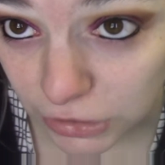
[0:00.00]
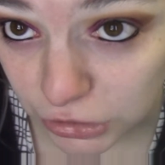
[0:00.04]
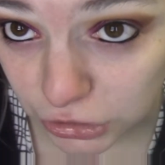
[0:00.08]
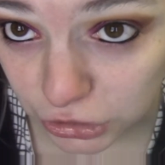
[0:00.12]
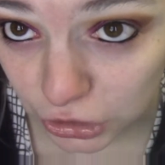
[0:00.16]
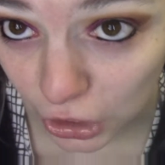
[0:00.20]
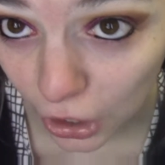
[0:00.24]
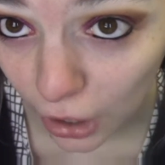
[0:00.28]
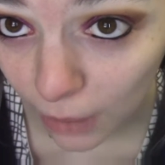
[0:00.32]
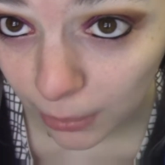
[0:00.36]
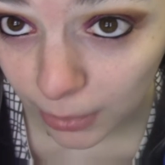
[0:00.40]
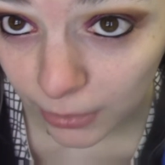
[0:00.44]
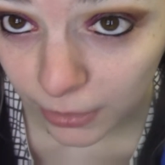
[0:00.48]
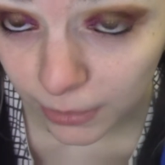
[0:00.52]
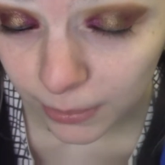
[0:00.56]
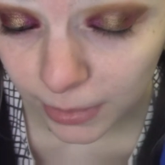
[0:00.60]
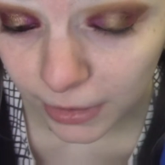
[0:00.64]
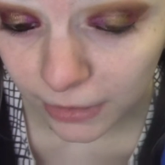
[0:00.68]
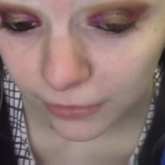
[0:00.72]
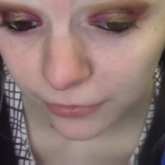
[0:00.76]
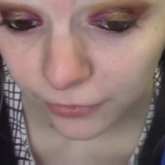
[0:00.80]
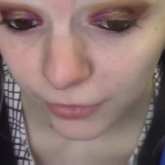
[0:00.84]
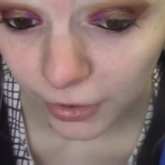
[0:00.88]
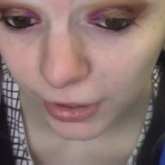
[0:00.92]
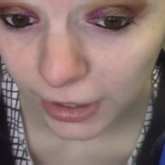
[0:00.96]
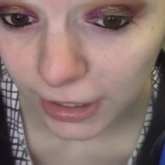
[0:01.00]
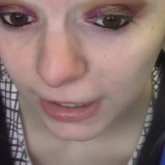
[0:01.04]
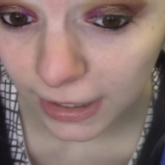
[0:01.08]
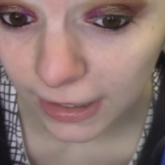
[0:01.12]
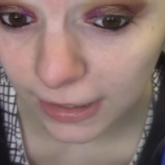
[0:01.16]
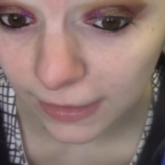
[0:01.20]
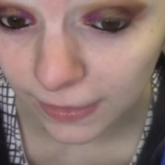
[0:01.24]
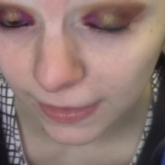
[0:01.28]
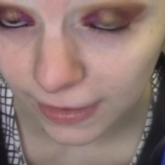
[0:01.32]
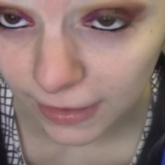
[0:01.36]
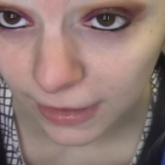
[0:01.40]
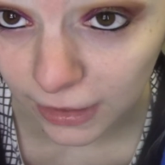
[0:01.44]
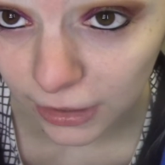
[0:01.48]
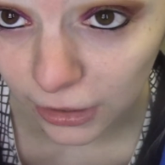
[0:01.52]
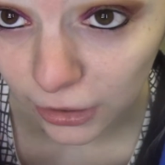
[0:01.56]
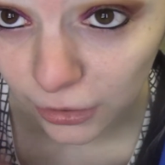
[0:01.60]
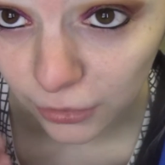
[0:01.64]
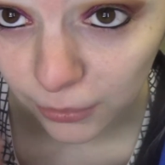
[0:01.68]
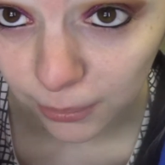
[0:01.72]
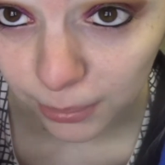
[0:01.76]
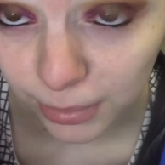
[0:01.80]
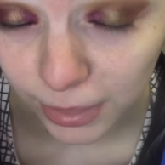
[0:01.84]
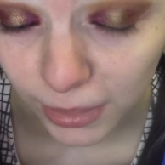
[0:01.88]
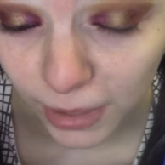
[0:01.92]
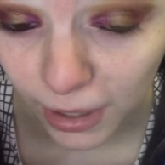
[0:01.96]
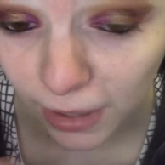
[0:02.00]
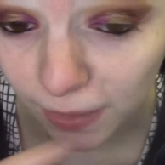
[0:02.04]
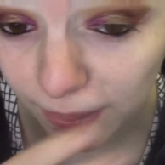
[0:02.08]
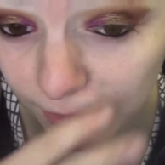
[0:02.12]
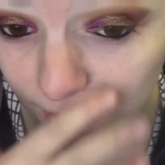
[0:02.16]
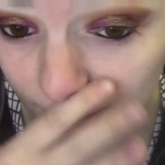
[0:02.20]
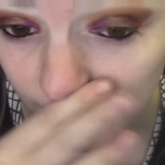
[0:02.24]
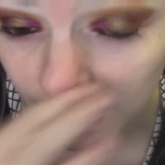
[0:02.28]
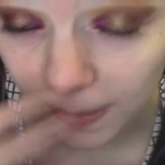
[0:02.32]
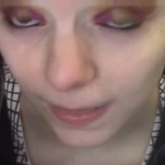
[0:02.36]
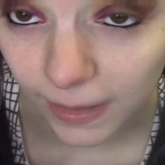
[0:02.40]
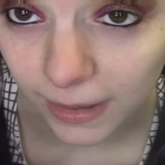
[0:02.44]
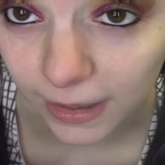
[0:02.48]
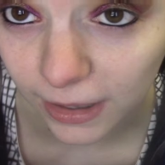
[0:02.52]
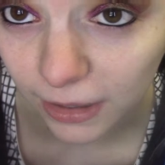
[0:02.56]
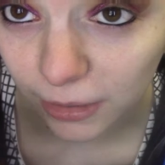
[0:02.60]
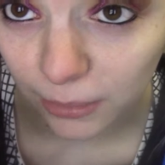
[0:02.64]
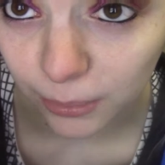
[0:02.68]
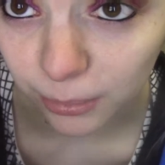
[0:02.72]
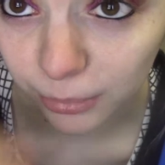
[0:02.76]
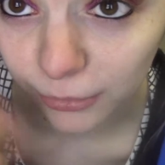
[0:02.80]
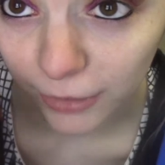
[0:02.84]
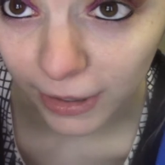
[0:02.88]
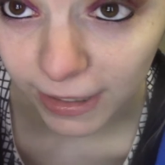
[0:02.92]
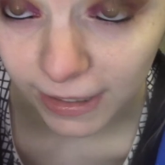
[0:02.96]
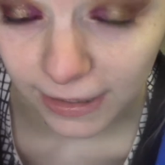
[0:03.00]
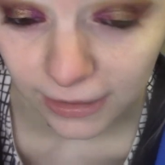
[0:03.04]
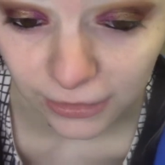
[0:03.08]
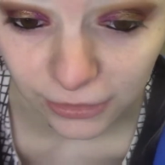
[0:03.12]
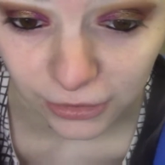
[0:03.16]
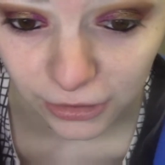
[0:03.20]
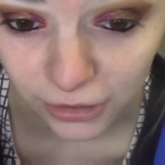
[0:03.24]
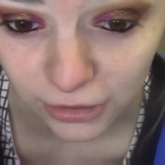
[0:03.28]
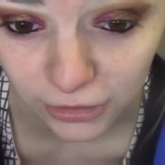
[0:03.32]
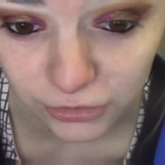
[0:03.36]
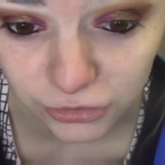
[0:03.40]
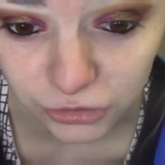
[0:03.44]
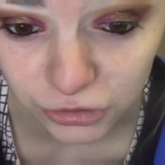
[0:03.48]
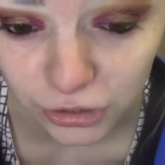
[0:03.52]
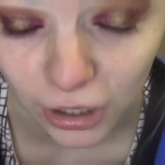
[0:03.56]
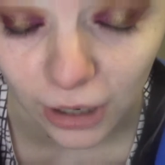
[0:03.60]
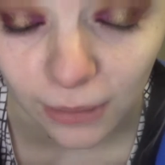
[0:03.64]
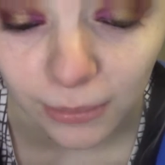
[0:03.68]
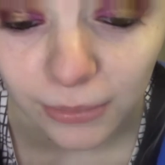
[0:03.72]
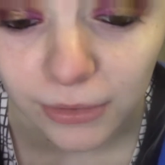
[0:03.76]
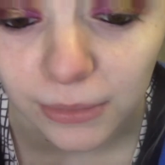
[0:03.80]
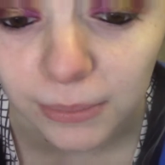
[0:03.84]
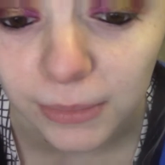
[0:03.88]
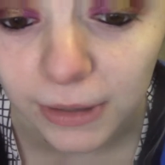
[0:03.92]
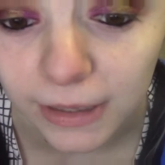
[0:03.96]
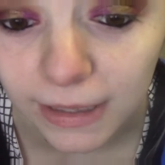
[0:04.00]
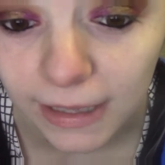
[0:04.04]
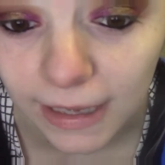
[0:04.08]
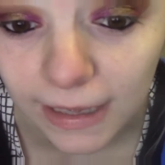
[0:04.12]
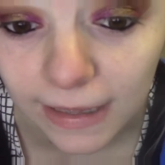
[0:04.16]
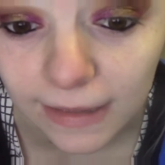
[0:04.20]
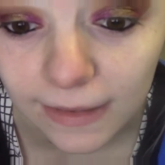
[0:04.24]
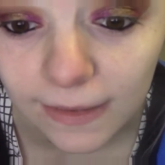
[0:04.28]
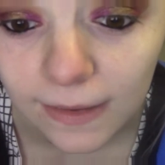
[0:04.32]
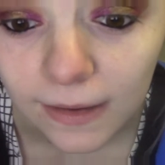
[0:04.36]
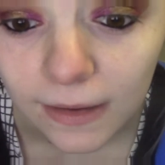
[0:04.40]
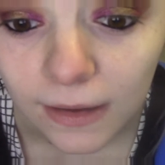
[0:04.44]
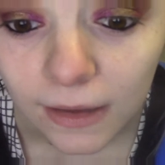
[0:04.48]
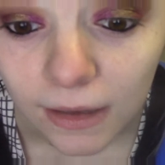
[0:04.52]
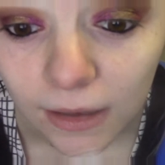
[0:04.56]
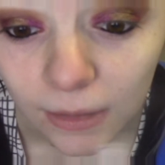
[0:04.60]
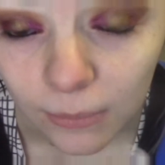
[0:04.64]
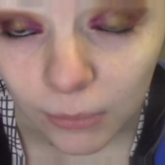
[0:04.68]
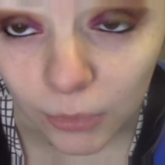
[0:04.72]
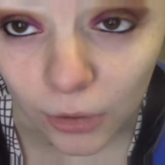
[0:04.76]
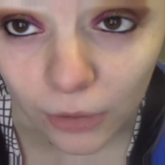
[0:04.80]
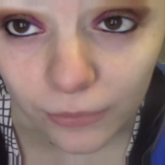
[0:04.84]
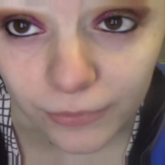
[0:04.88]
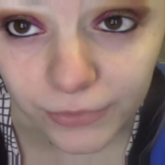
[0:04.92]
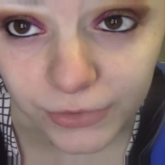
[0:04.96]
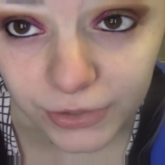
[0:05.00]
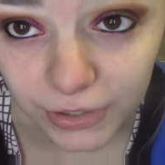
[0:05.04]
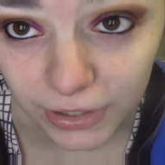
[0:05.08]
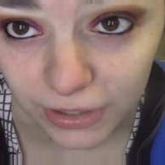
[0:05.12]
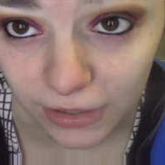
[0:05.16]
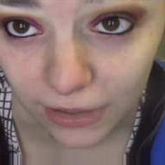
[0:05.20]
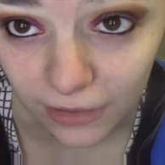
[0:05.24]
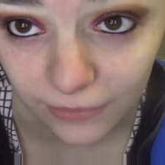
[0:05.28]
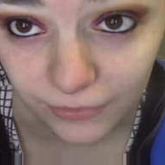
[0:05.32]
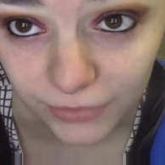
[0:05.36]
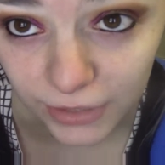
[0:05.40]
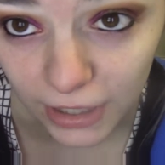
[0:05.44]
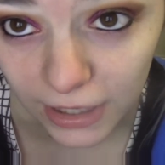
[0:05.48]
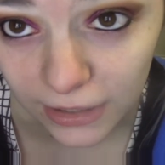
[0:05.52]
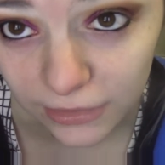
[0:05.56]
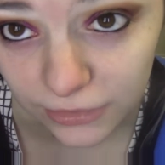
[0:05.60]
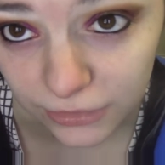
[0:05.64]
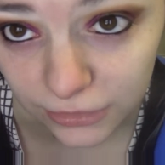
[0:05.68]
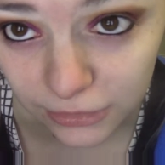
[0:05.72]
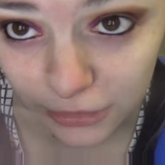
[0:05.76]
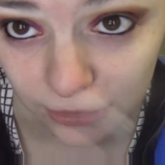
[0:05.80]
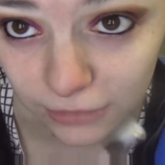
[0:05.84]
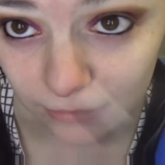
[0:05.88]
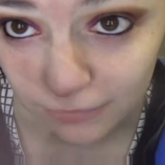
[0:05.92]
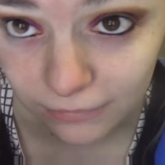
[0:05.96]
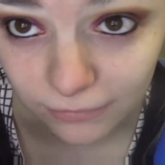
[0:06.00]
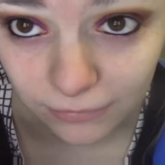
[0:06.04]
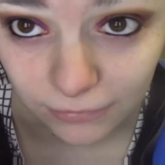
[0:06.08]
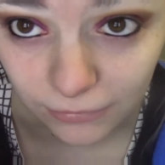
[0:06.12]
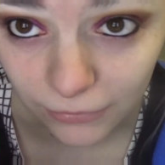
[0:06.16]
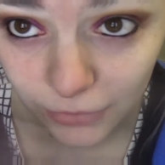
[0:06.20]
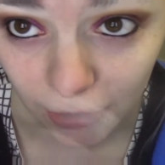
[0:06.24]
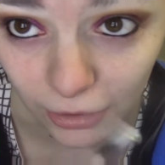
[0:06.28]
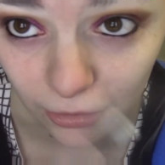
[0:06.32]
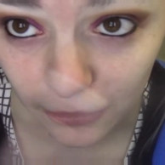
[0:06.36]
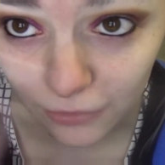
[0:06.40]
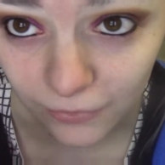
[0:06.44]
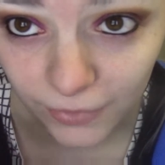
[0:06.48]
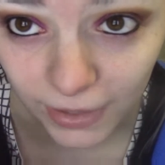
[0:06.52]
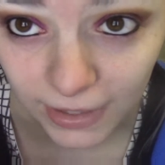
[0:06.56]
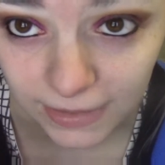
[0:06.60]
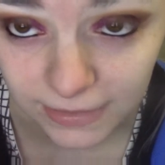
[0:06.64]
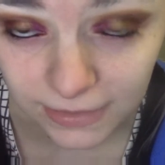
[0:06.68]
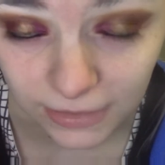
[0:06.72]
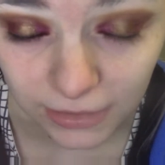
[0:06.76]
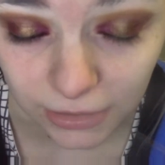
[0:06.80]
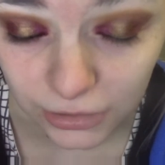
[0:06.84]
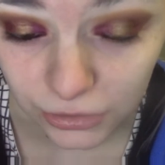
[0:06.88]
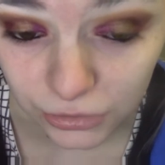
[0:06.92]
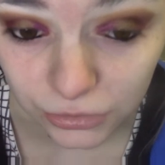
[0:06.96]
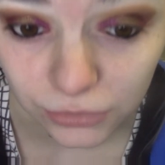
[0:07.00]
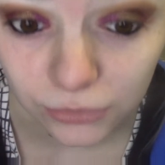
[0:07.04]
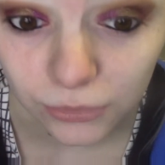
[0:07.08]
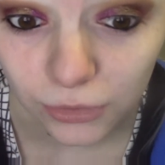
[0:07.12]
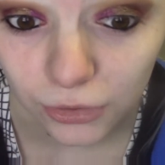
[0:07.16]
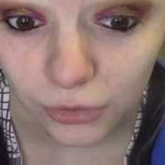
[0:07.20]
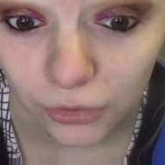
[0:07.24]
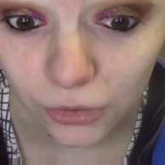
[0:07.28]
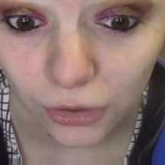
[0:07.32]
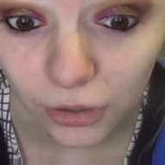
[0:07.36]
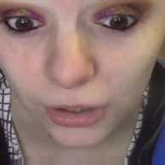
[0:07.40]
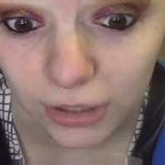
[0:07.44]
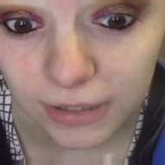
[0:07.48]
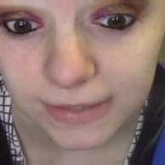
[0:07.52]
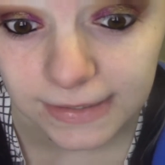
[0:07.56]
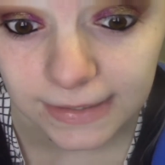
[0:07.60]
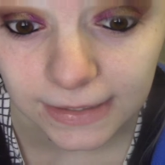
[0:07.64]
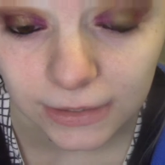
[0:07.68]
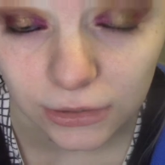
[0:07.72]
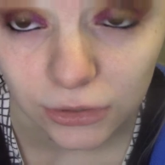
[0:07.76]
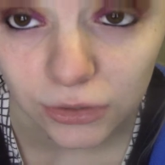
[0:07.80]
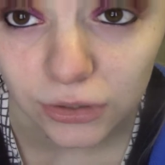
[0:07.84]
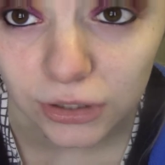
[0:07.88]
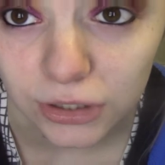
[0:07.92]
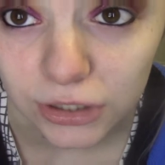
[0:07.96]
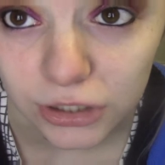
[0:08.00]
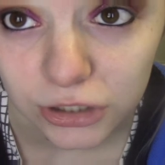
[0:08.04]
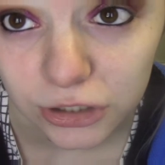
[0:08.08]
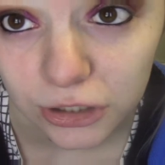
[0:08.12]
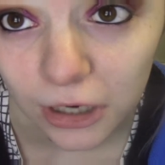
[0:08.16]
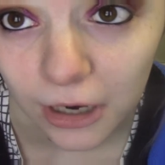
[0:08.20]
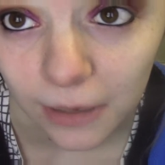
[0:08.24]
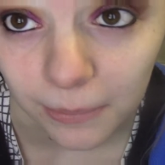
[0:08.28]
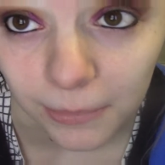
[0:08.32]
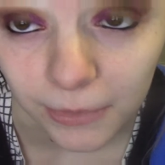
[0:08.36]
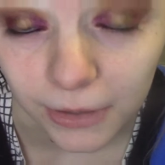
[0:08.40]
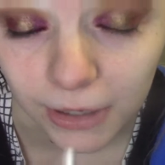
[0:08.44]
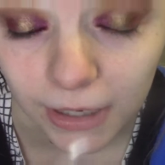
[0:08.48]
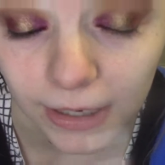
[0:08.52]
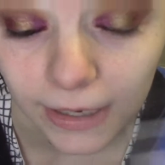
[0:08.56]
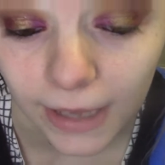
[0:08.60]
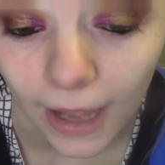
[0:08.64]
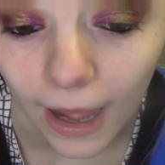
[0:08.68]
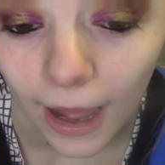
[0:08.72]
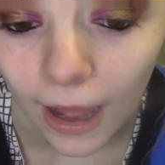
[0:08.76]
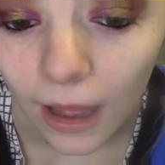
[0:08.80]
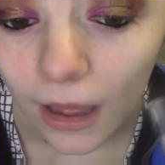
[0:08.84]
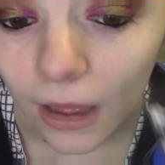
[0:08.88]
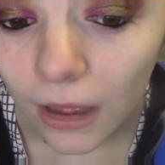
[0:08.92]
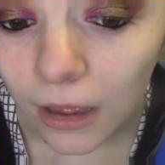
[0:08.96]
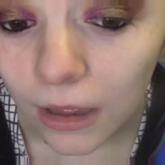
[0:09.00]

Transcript: sharpen a bit funny and they can go blunt and then they kind of break and you can't sharpen them again. But obviously I've yet to know if that's an issue or not because I don't need to sharpen it yet.